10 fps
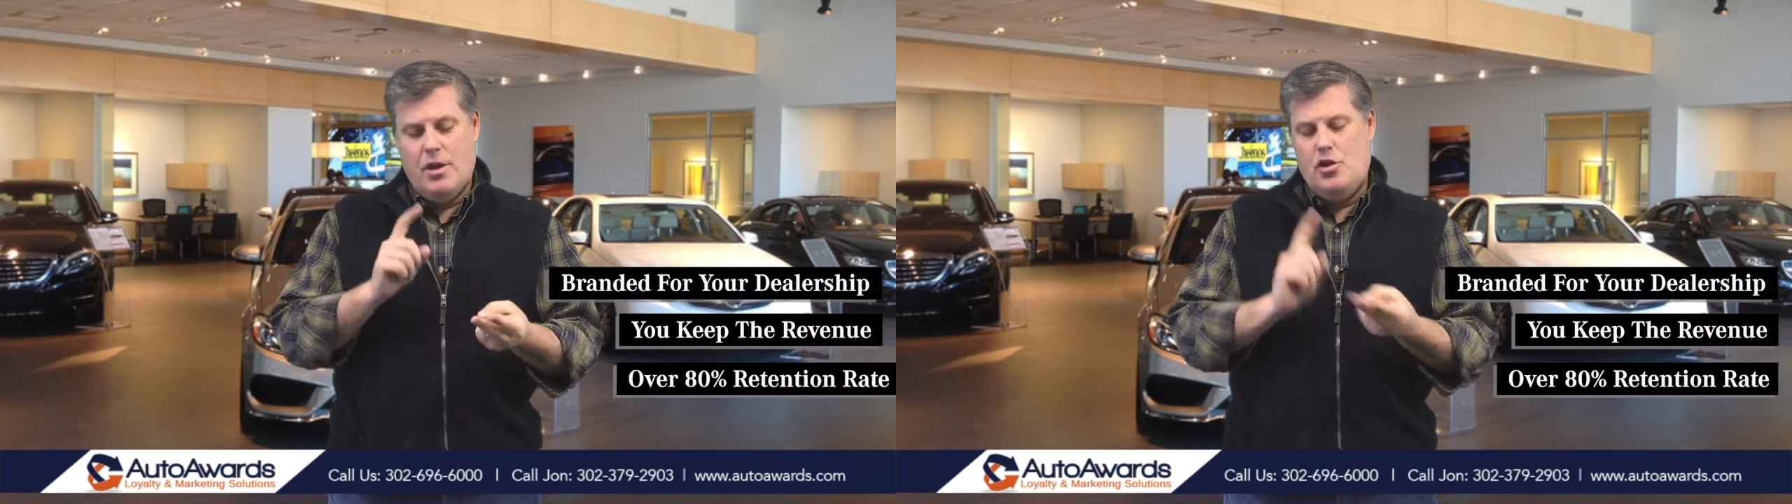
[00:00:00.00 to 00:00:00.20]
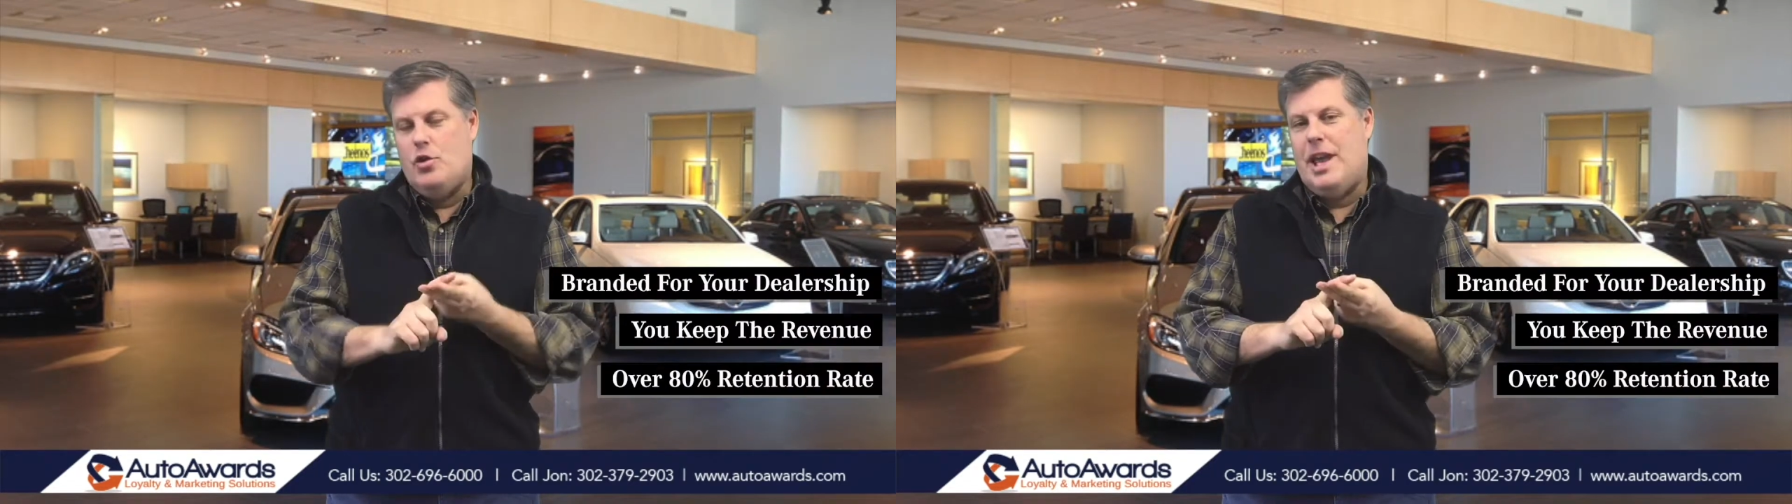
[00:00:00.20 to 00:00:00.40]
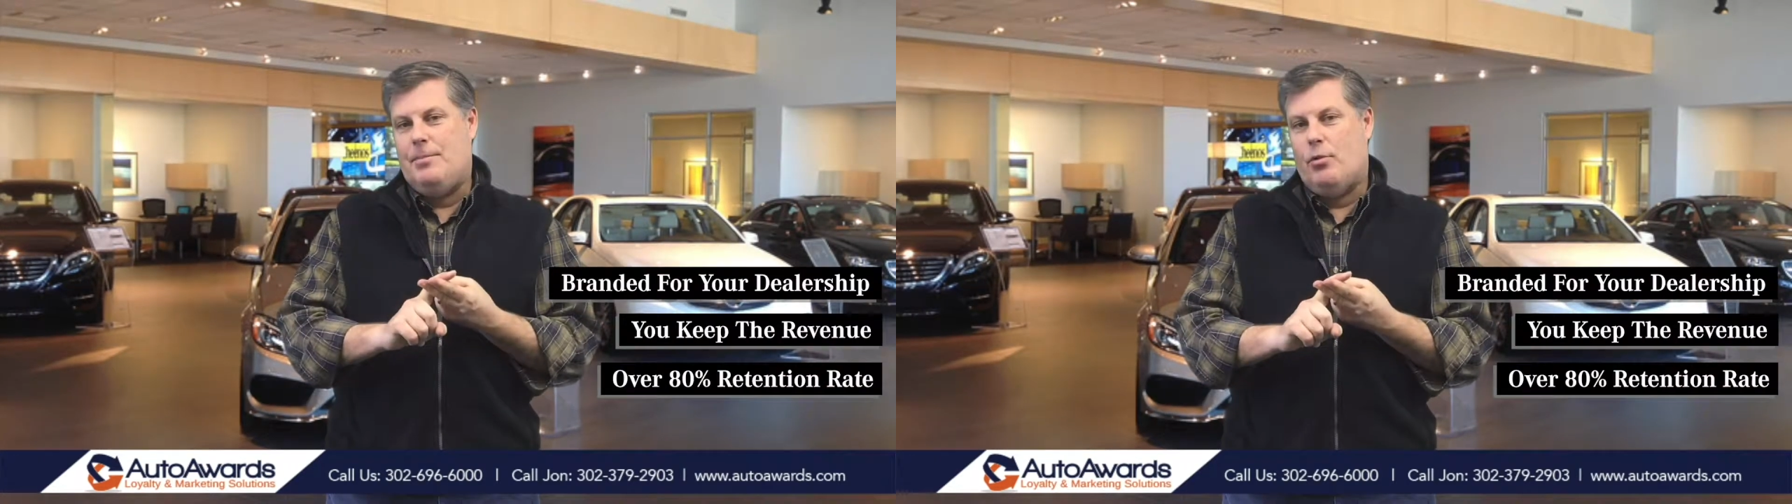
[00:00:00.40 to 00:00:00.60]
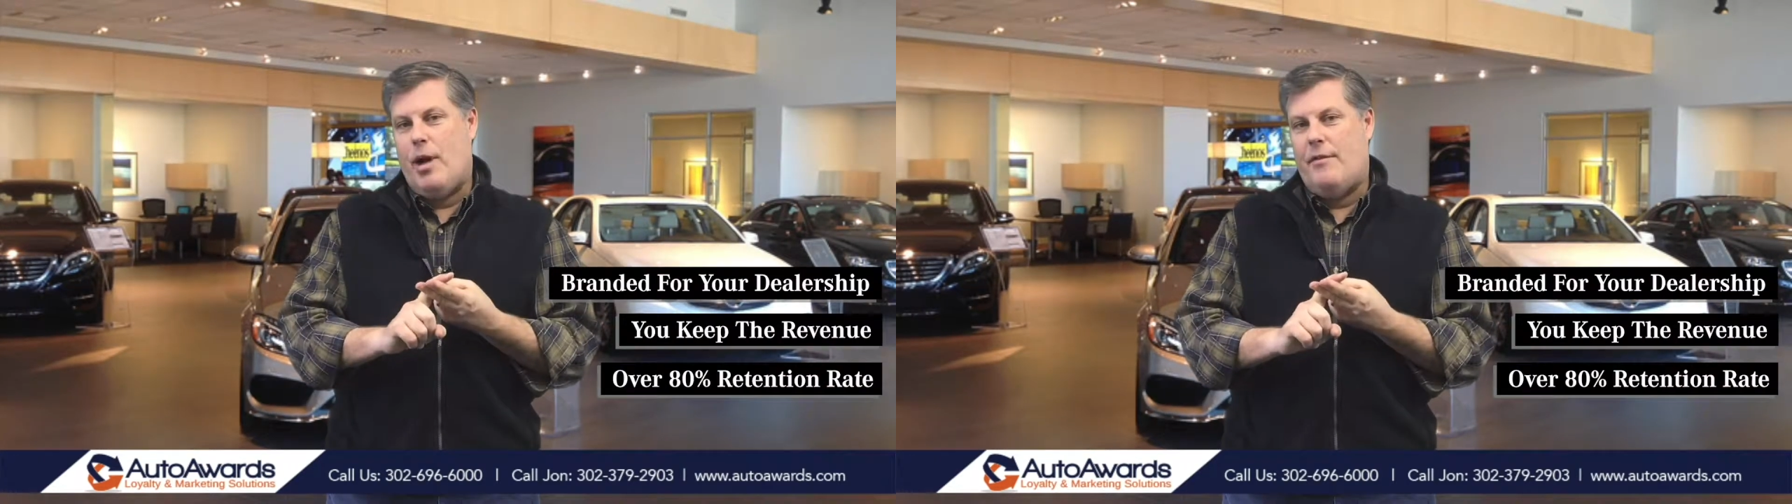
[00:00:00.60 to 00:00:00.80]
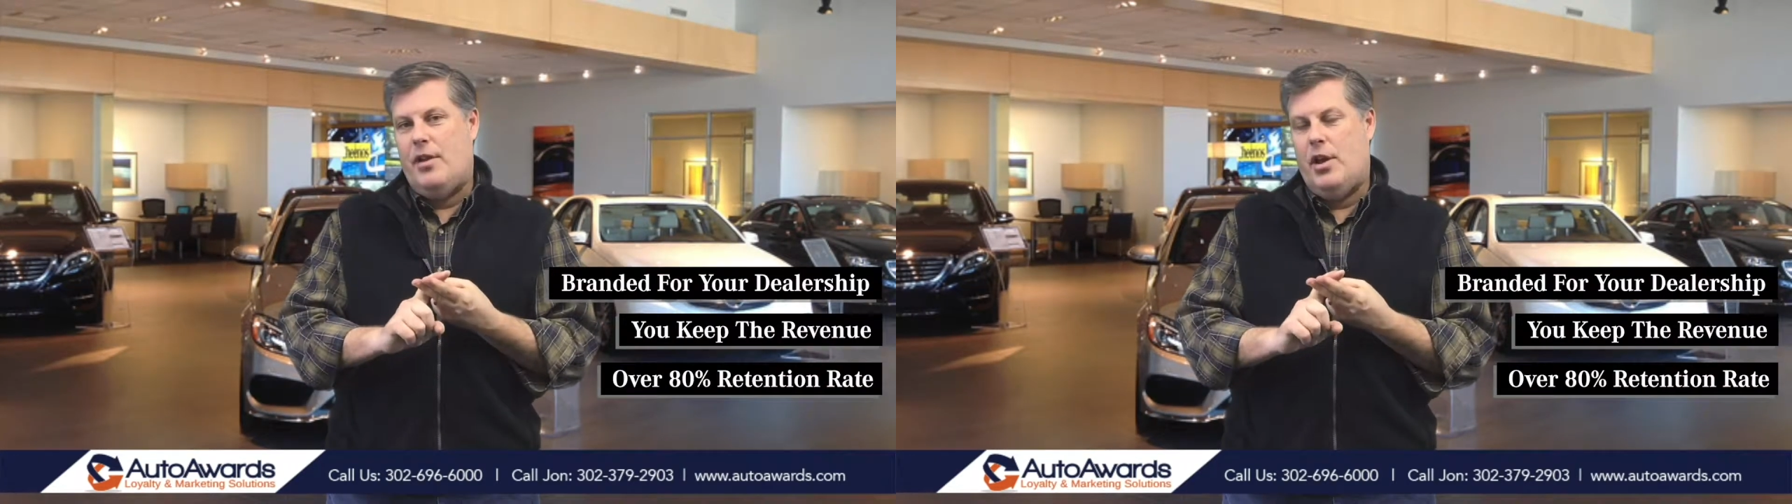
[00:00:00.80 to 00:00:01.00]
You keep the
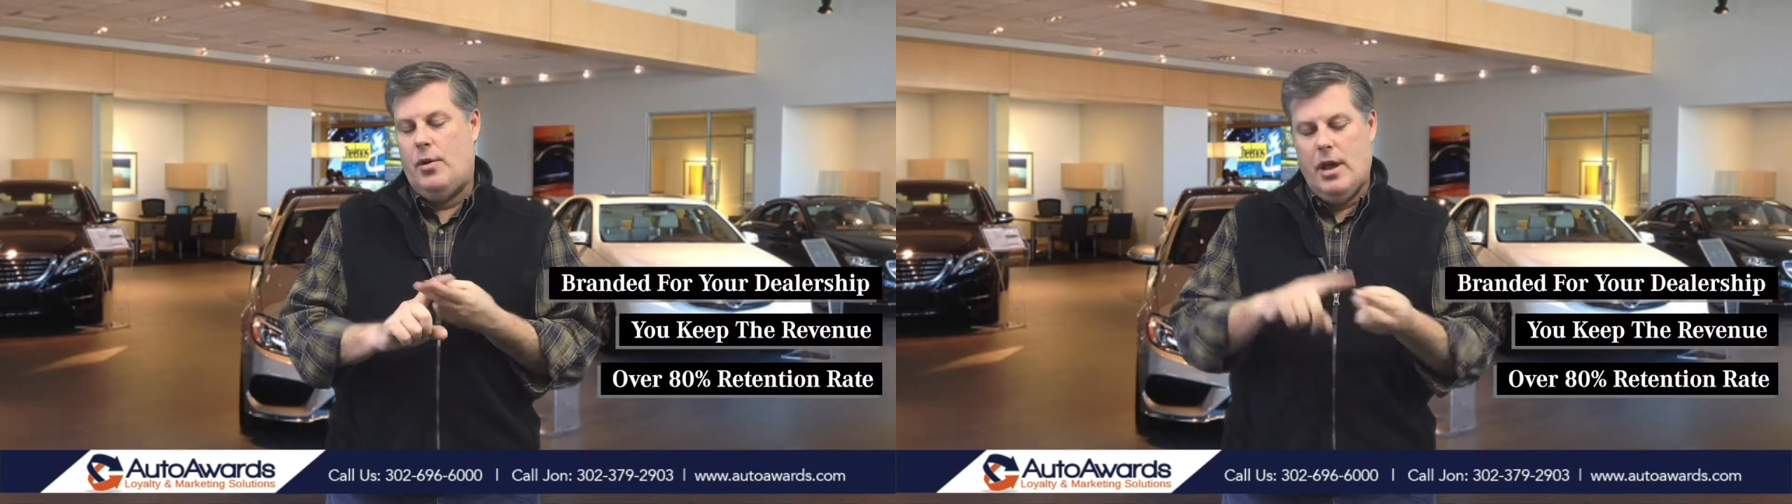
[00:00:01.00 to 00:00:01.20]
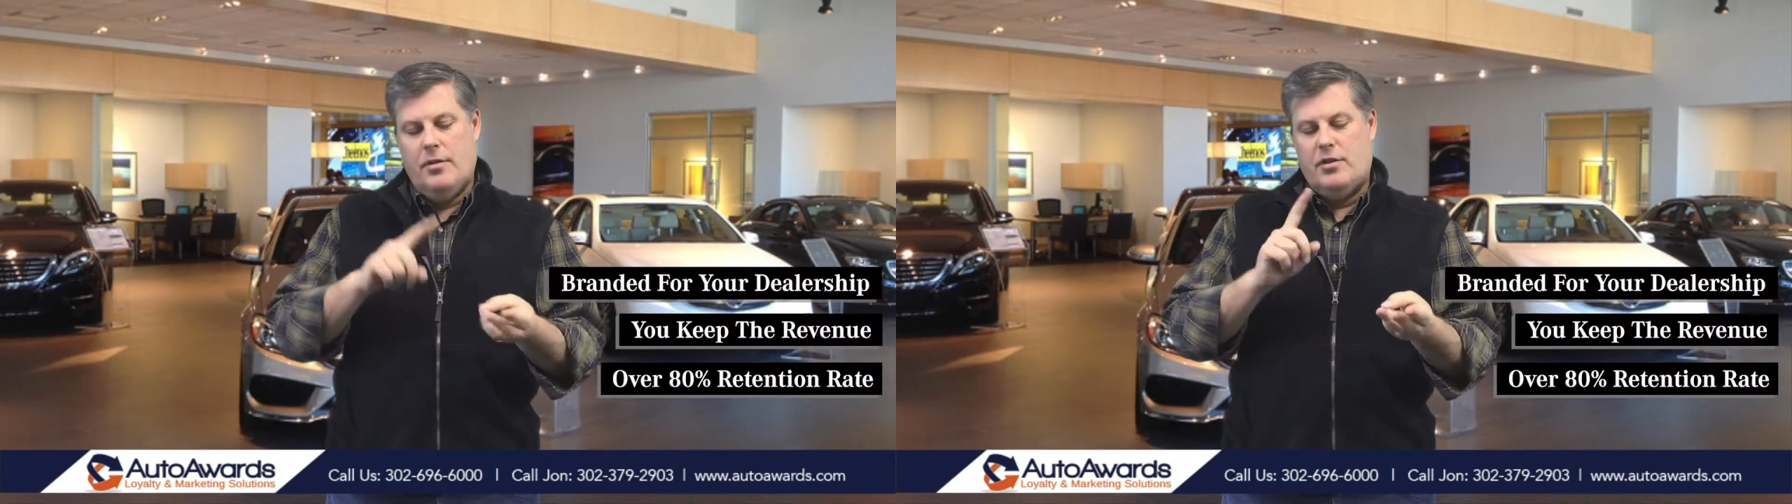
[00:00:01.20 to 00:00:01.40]
revenue.